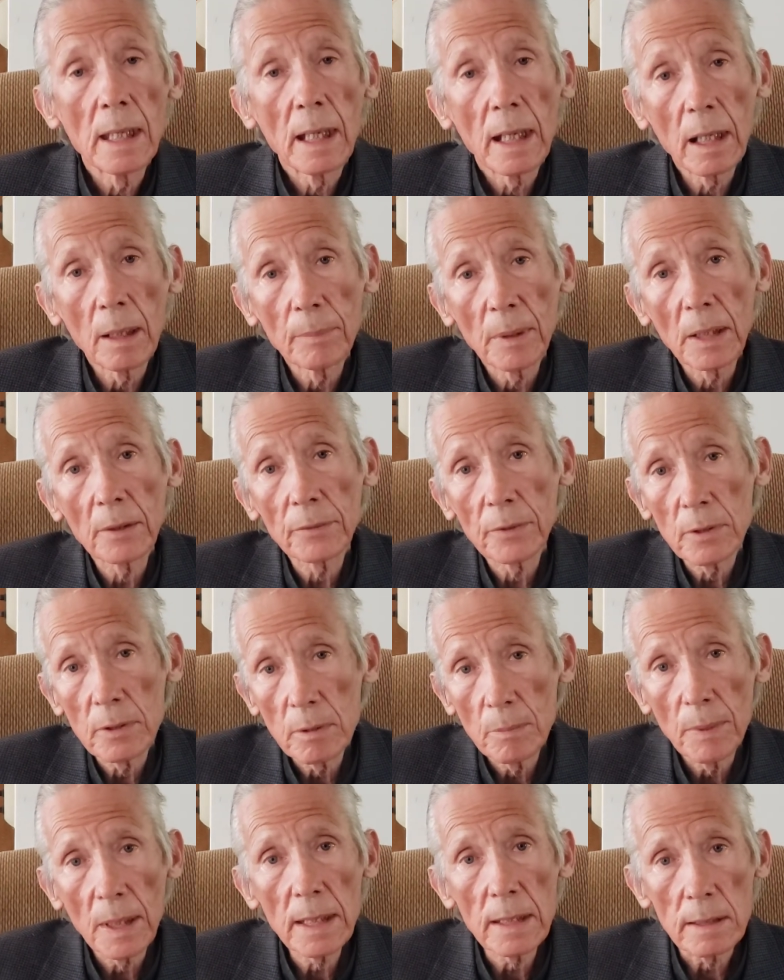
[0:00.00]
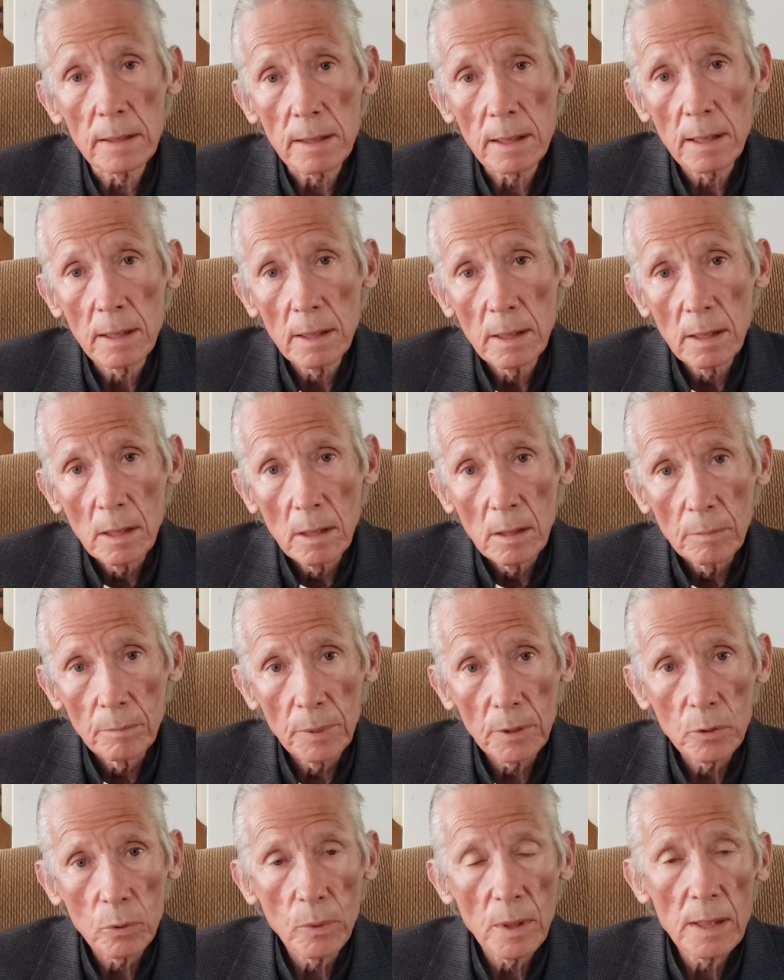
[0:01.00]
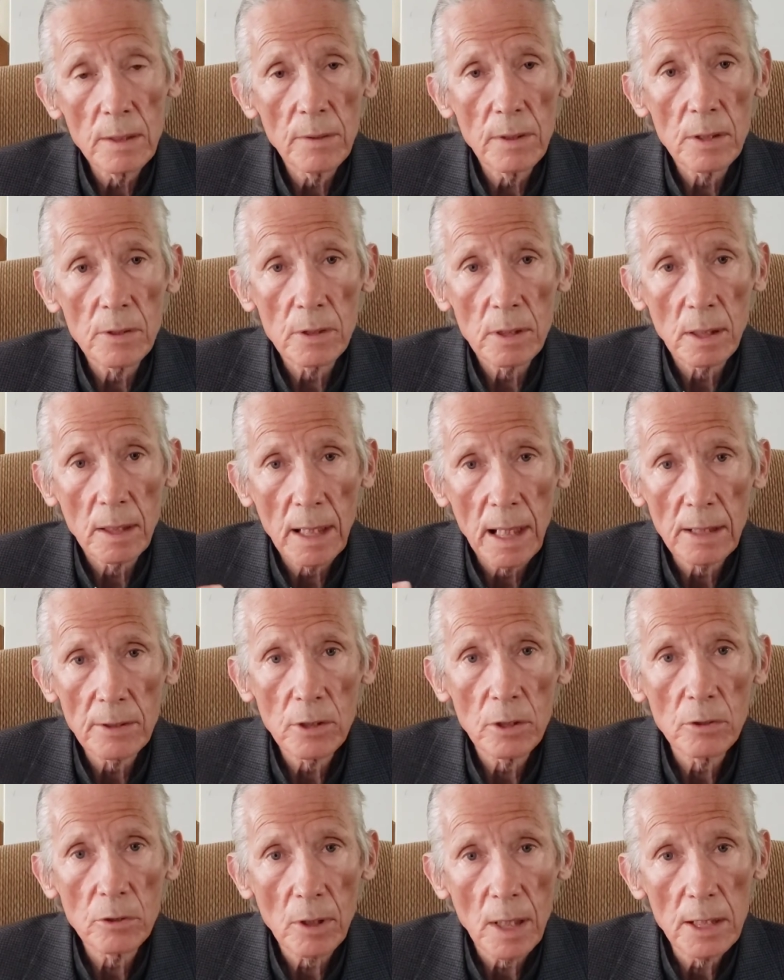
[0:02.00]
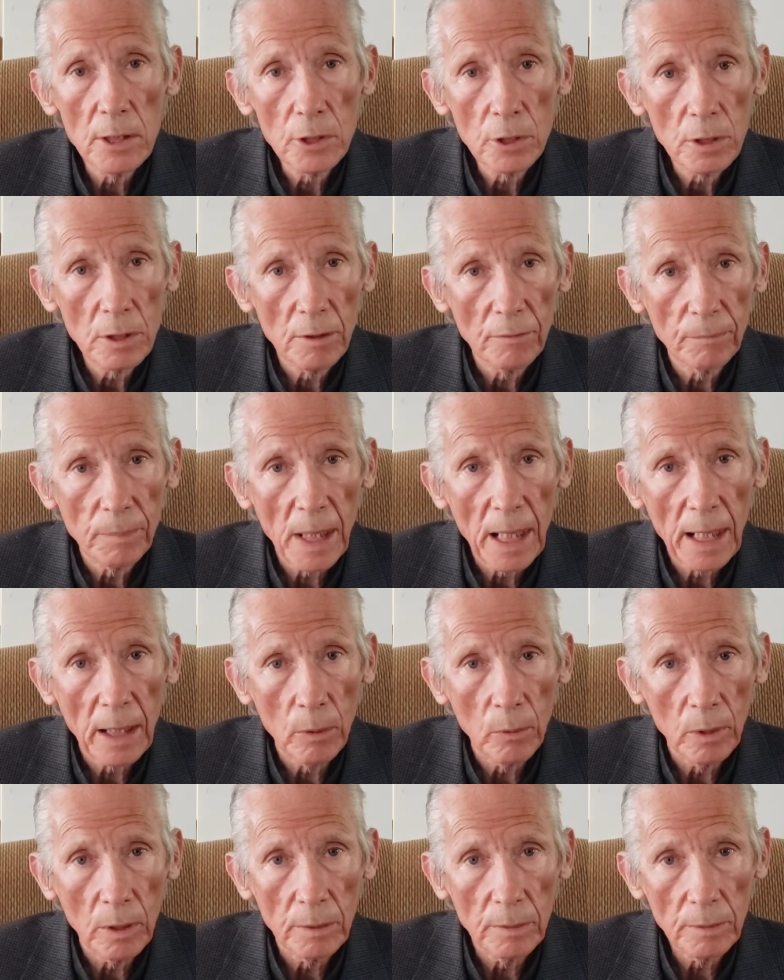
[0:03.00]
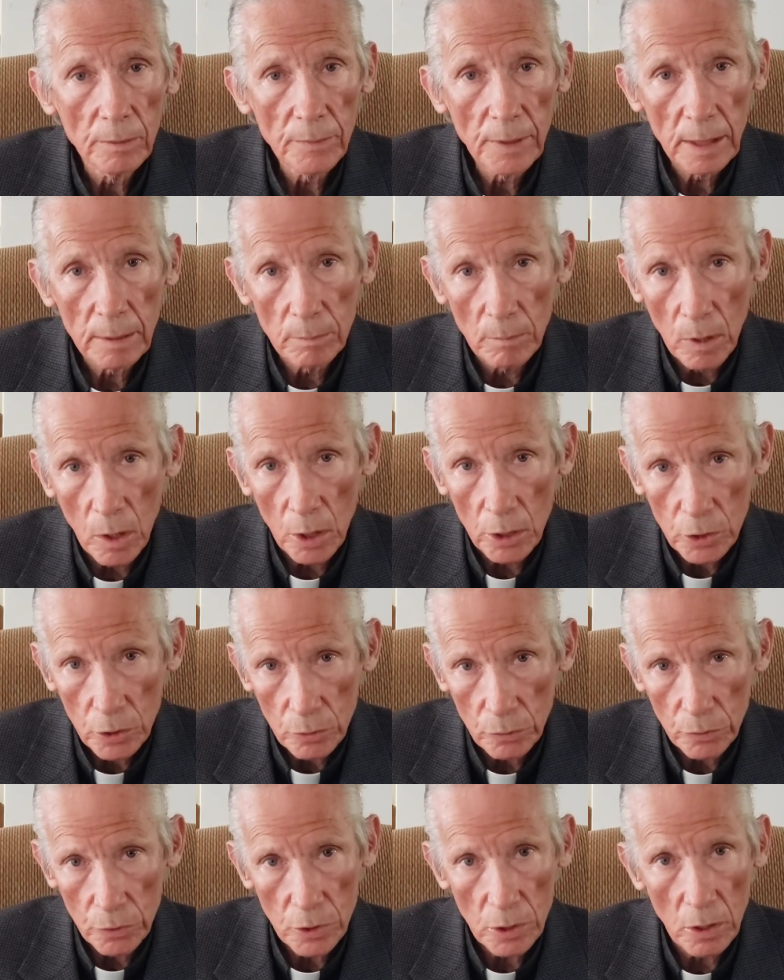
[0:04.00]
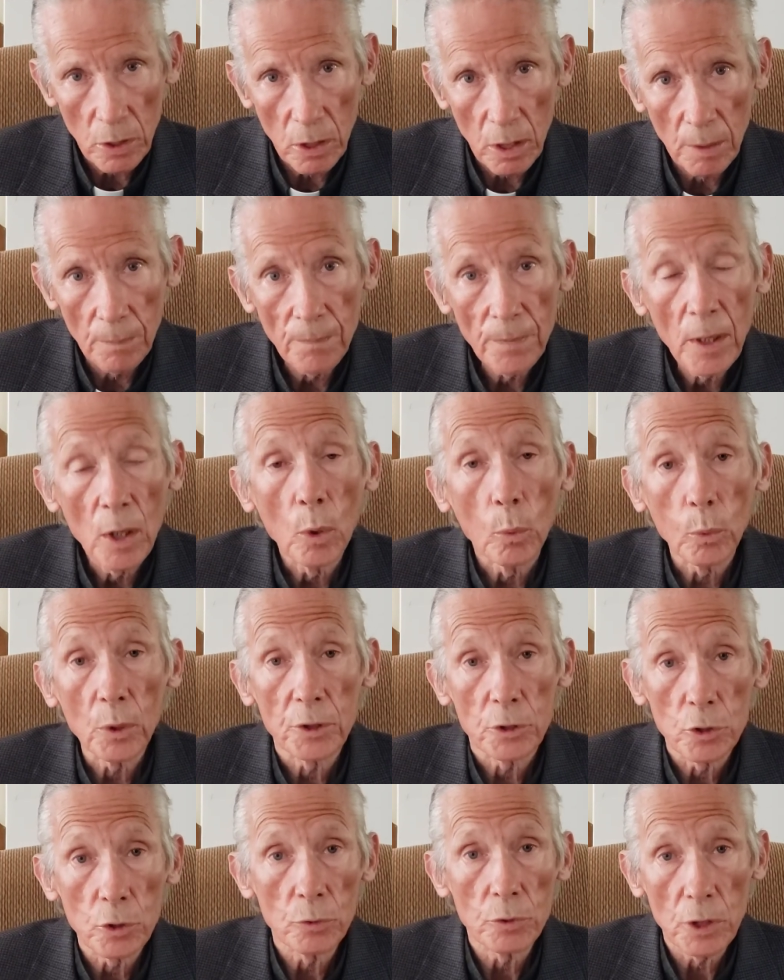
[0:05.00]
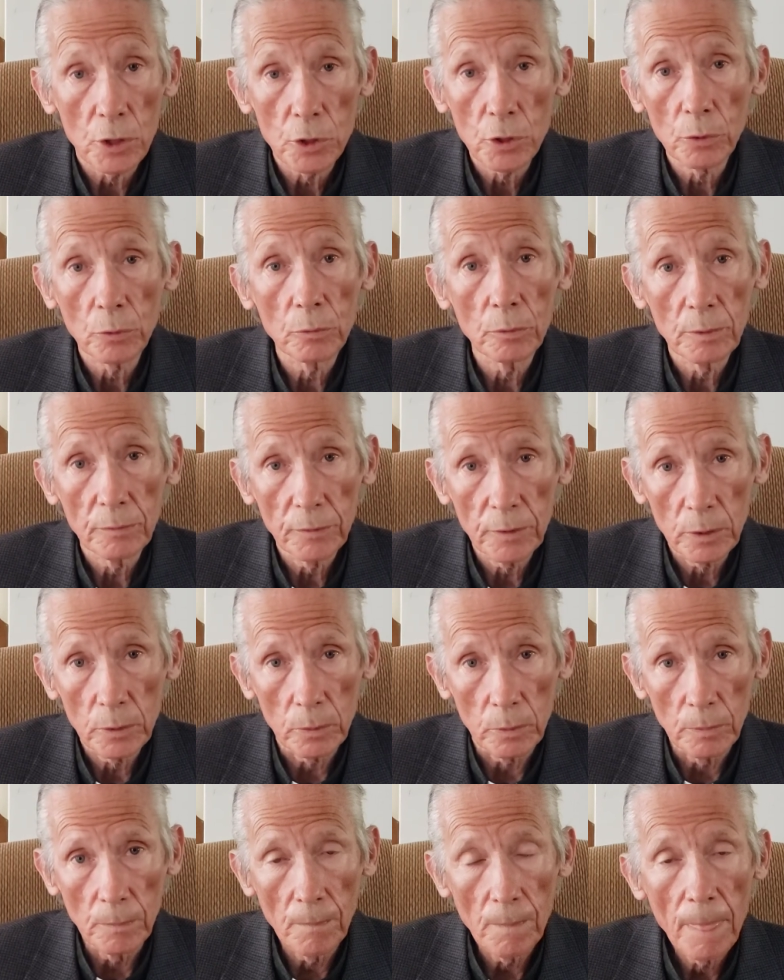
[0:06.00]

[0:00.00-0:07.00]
about the debate between this concentration of power that Marshall saw with judicial review.